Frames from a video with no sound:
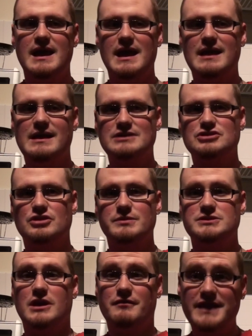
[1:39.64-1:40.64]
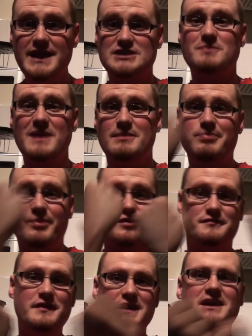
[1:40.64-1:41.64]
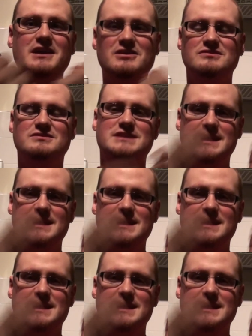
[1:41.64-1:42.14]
And I told myself, let's make more videos!